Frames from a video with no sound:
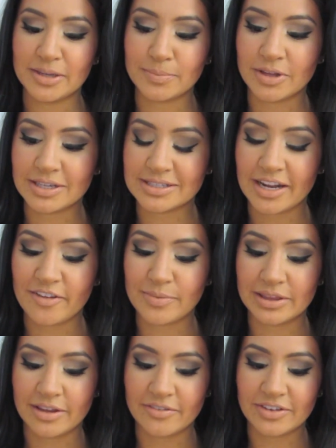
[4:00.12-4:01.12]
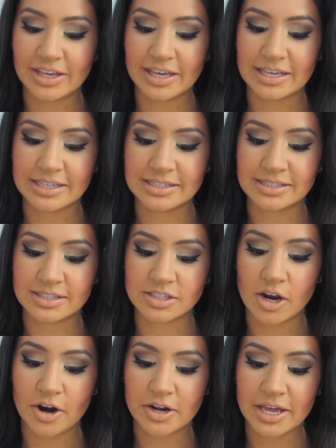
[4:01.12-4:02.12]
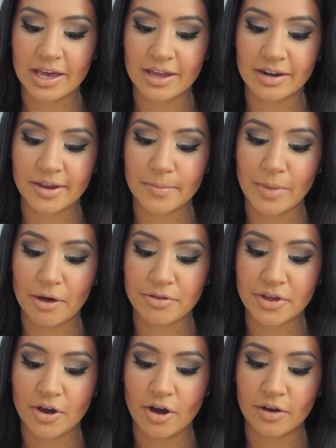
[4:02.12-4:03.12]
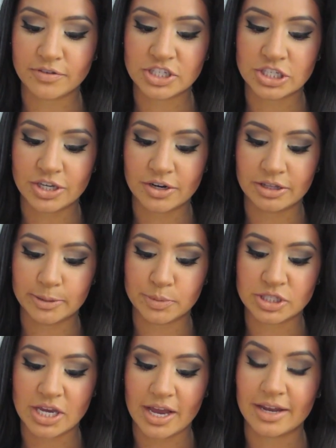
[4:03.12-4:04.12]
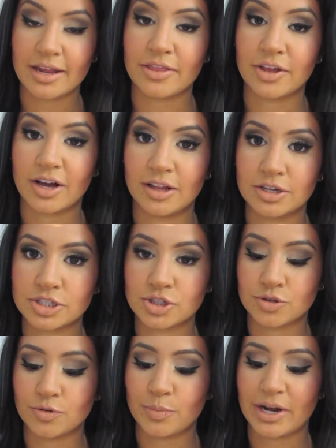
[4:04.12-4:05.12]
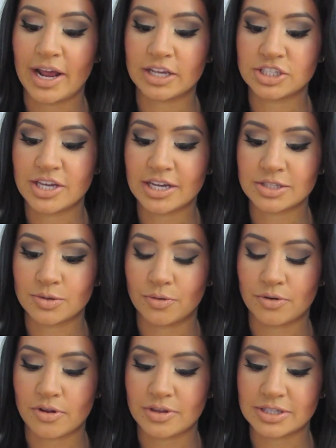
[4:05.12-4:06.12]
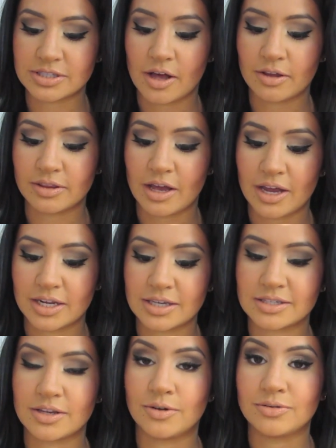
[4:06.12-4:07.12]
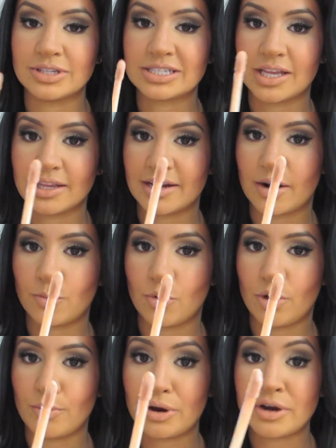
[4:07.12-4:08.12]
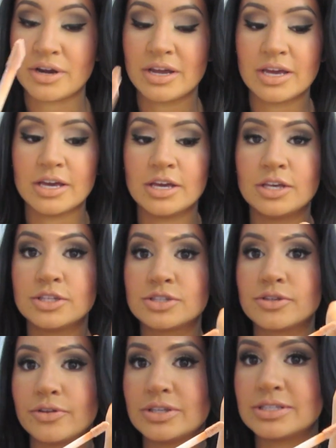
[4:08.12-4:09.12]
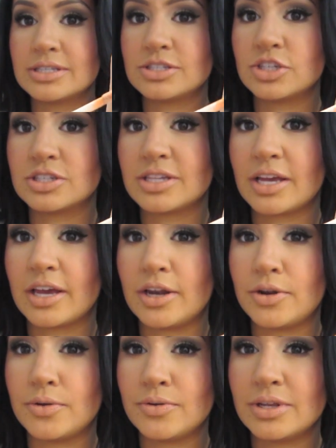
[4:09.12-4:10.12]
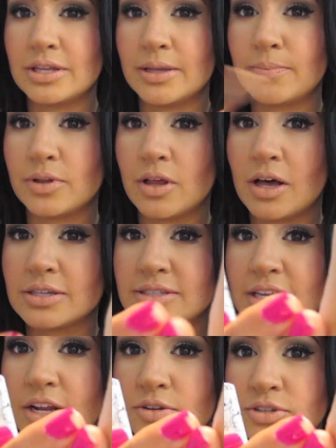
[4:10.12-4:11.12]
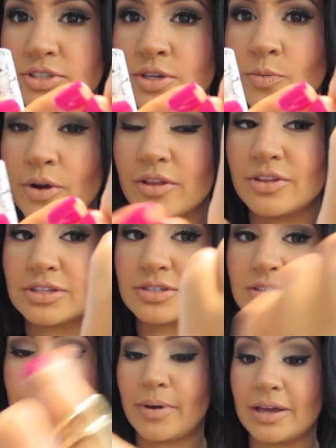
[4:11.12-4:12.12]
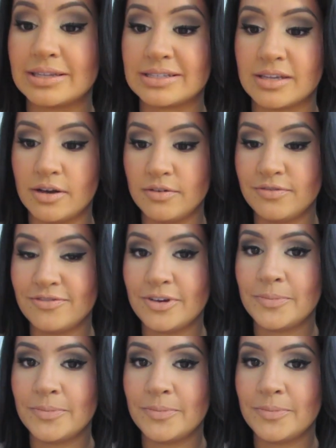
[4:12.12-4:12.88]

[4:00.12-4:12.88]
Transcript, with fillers: lip gloss that I've been loving is this Hard Candy Mouthing Off Sheer Lip Shine in the color Scoop, and I actually had to order this online because they only sell it at Walmart. So this is just like a nudie lip gloss, and I usually wear this by itself